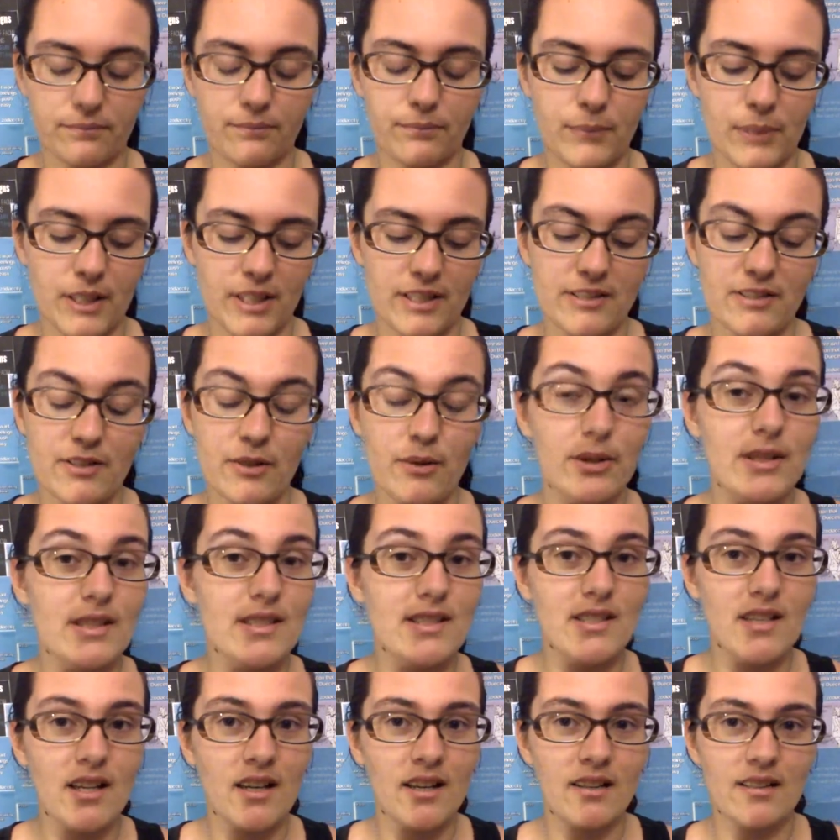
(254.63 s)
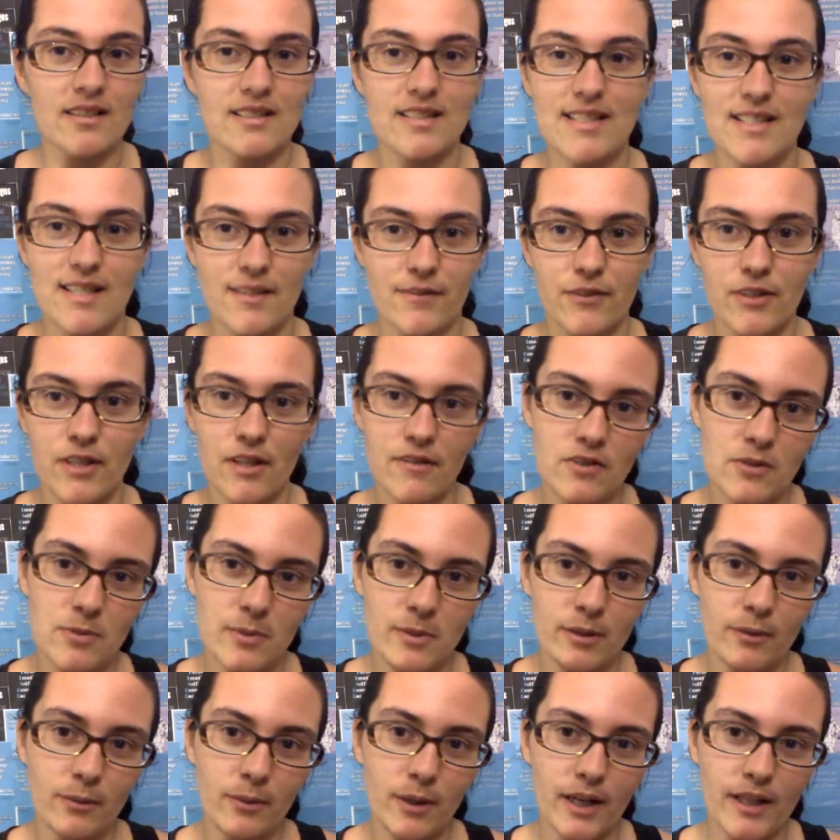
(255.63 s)
But so it's not stiff enough to be
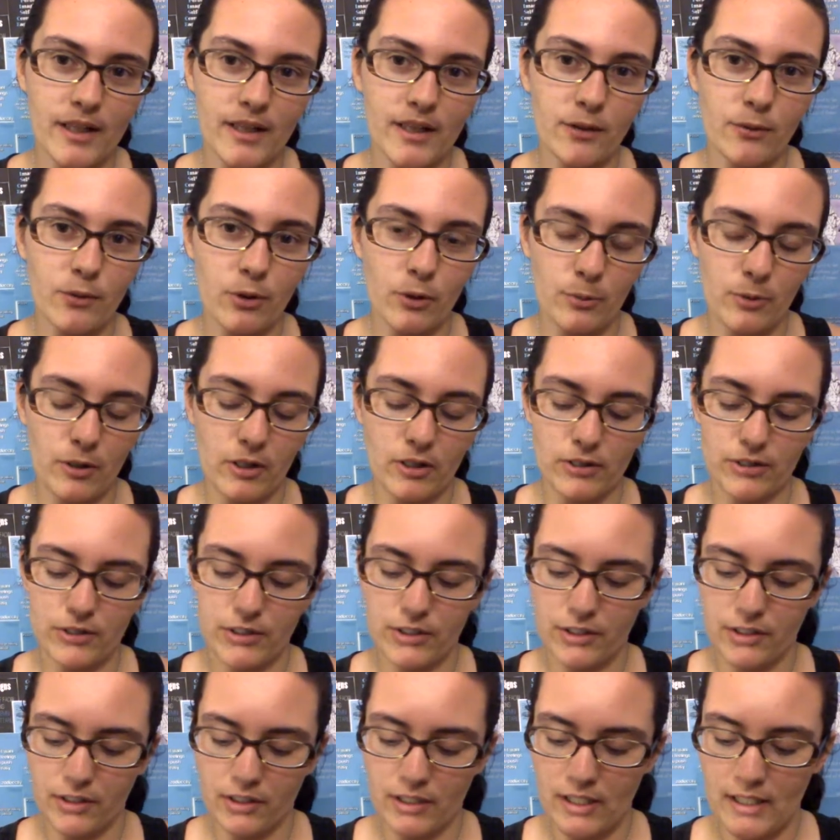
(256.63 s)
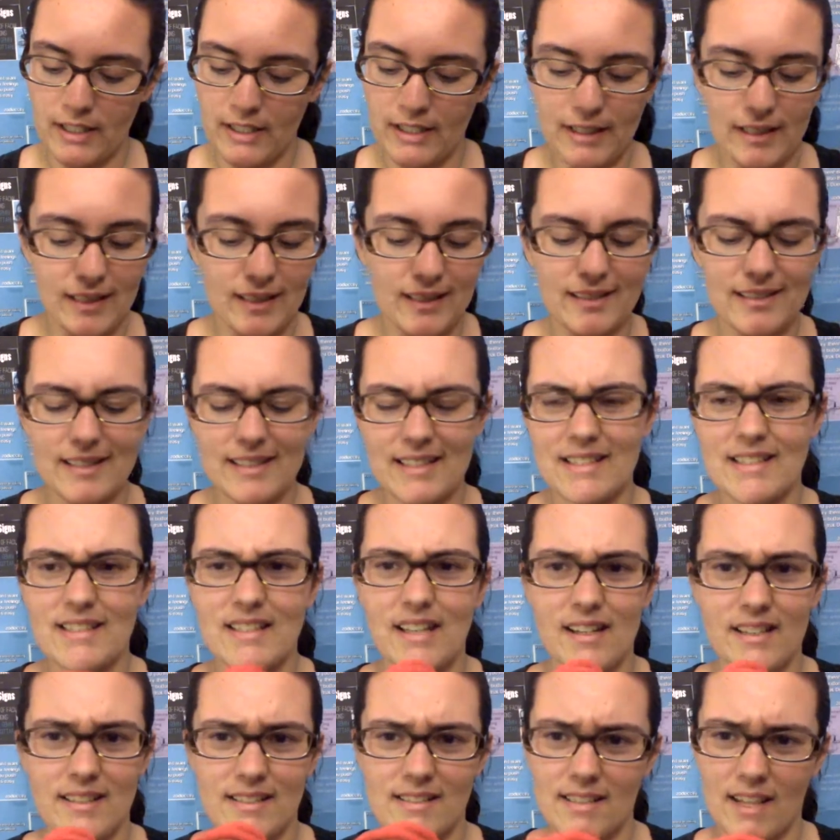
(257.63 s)
a riding rope halter, at least
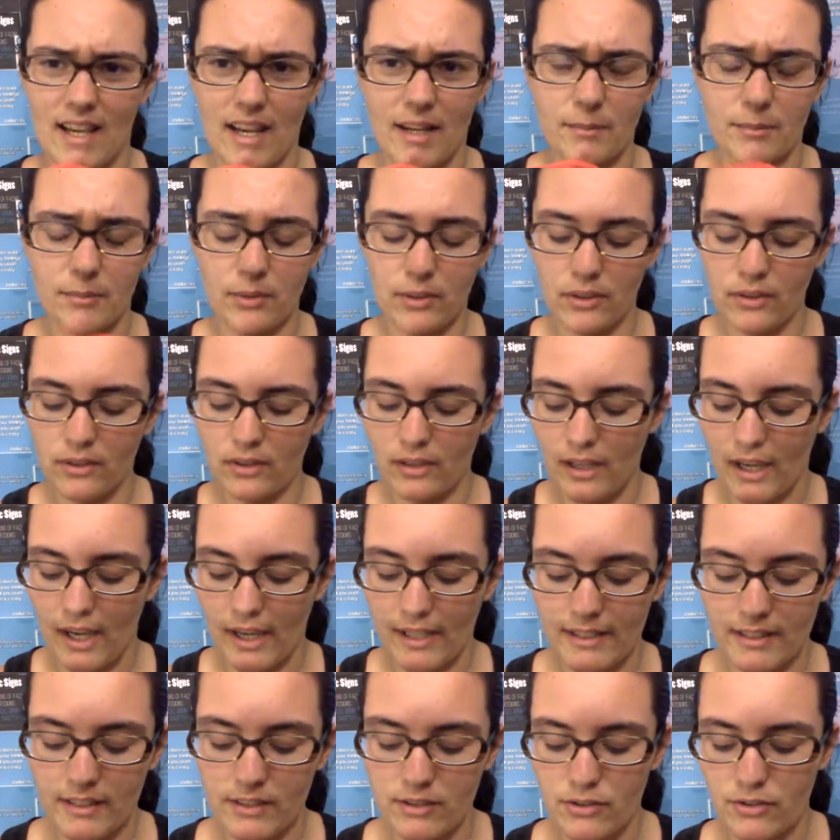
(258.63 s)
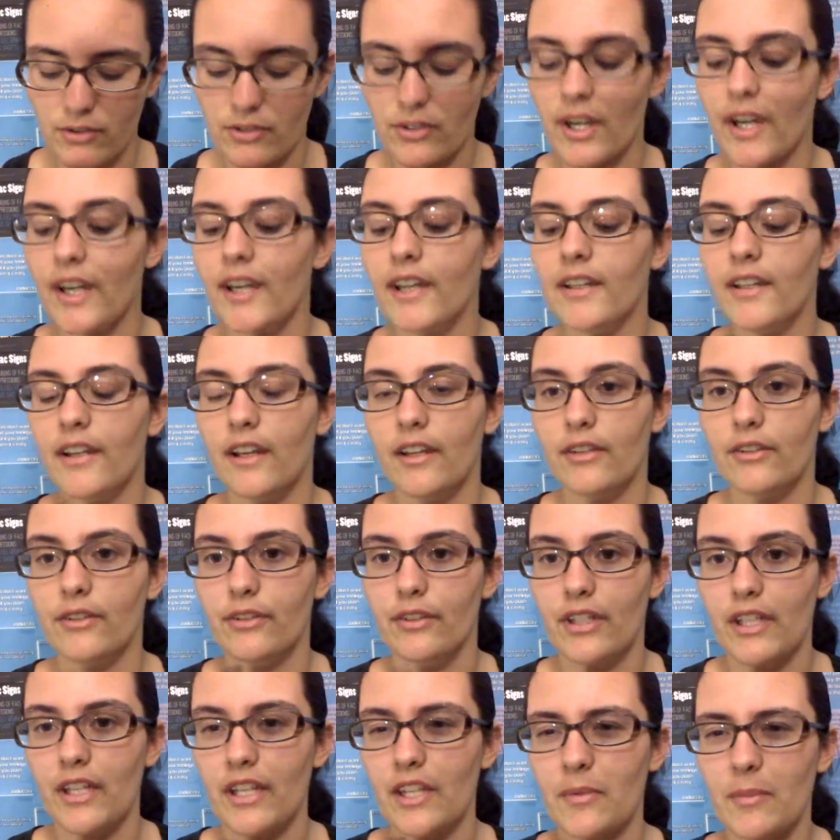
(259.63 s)
not a side pull. I didn't try it
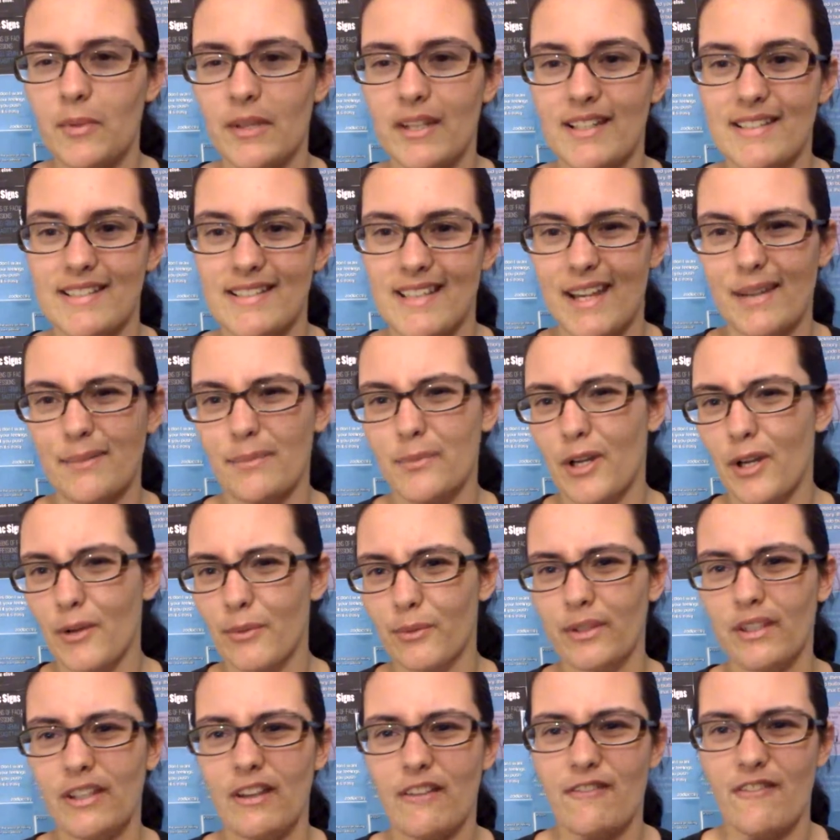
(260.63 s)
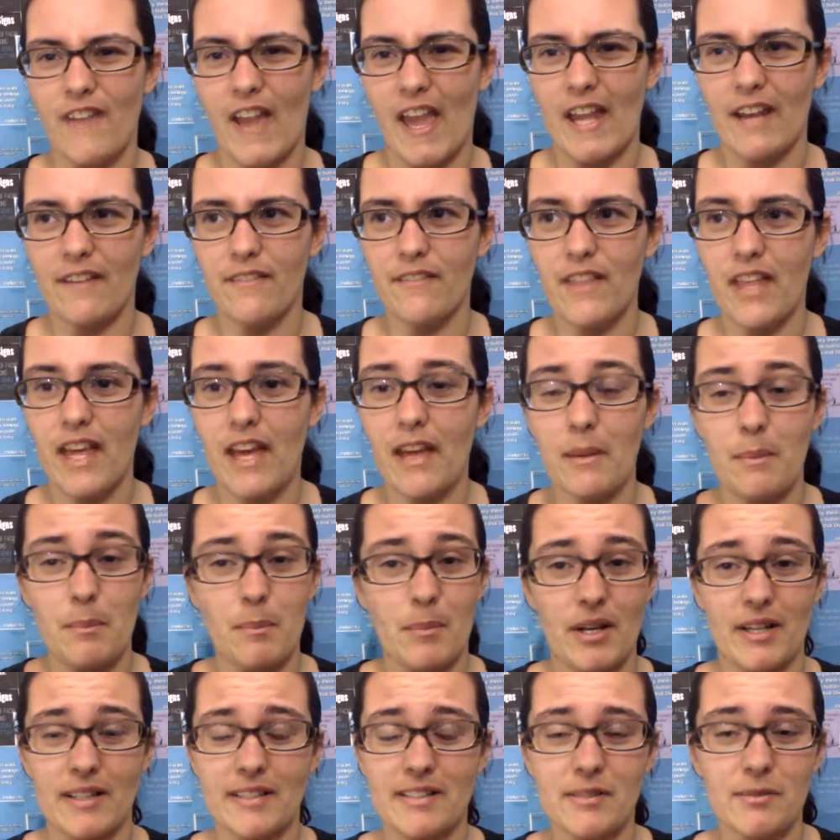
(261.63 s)
underneath because I'm not really a fan of that, and
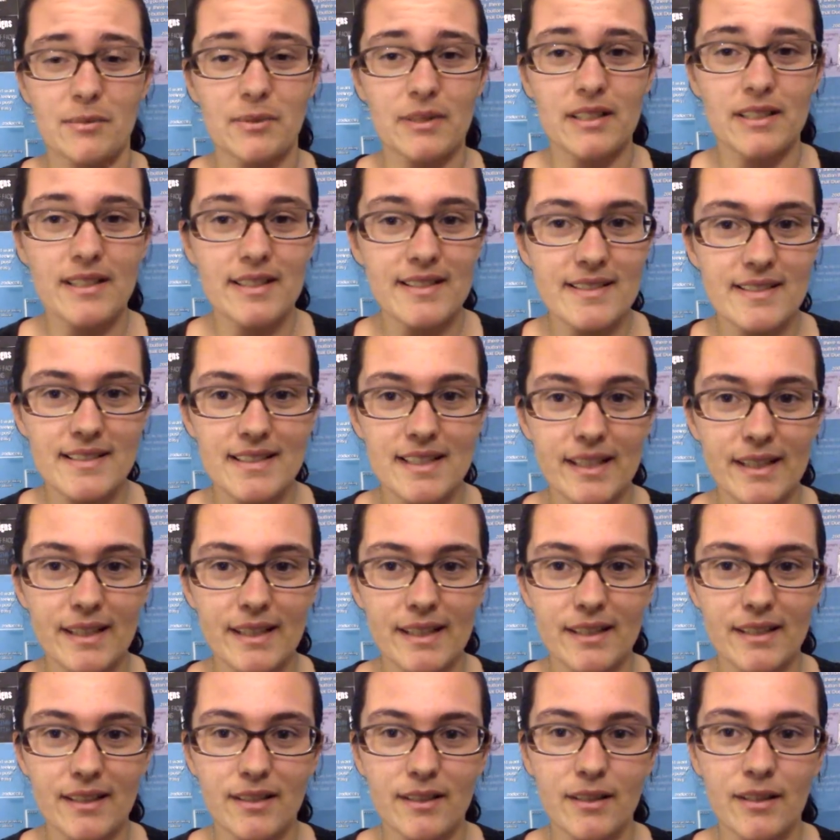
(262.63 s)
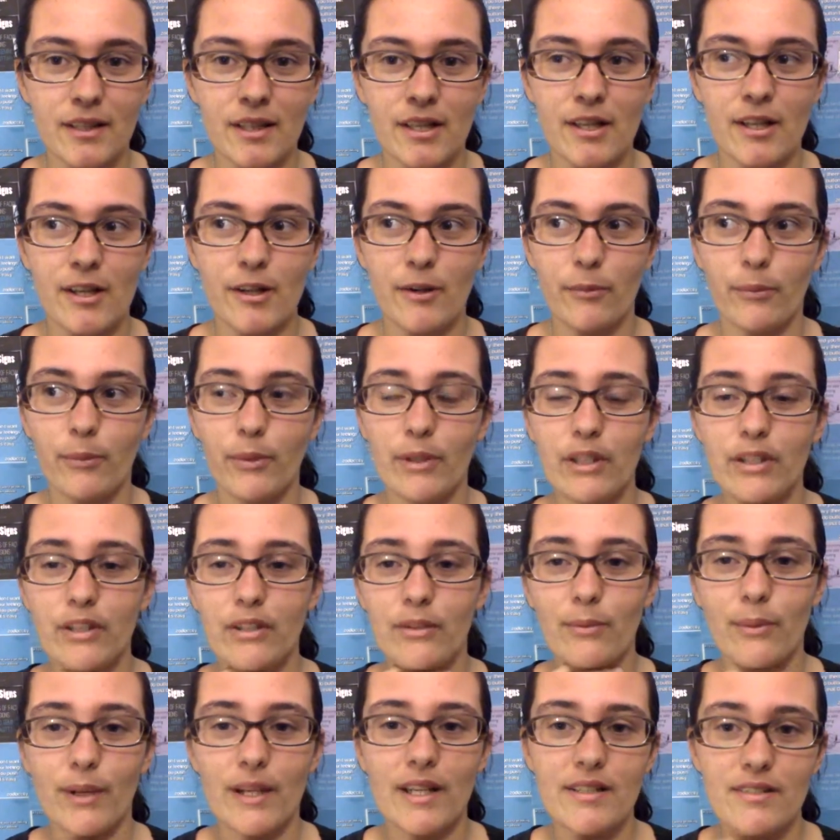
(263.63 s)
Bugsy really doesn't like it when the
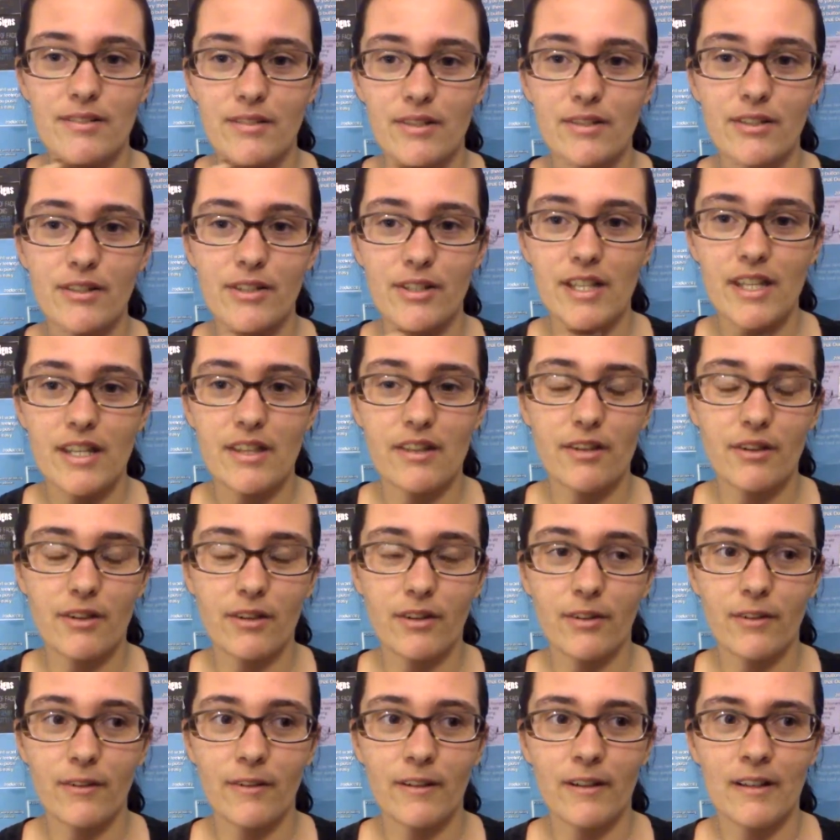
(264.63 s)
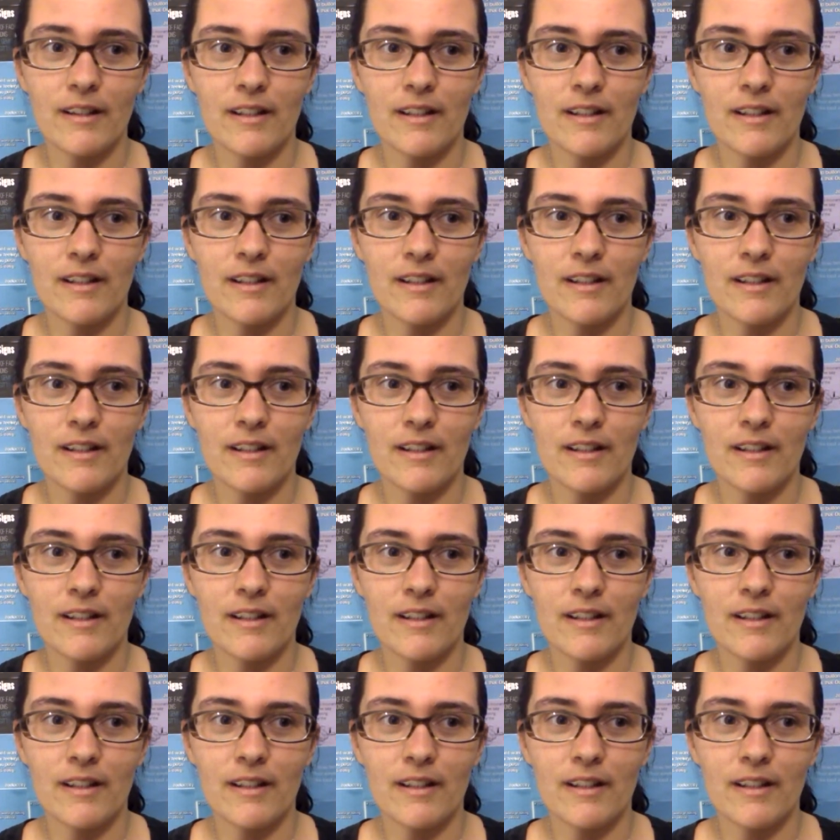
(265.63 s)
reins are underneath her.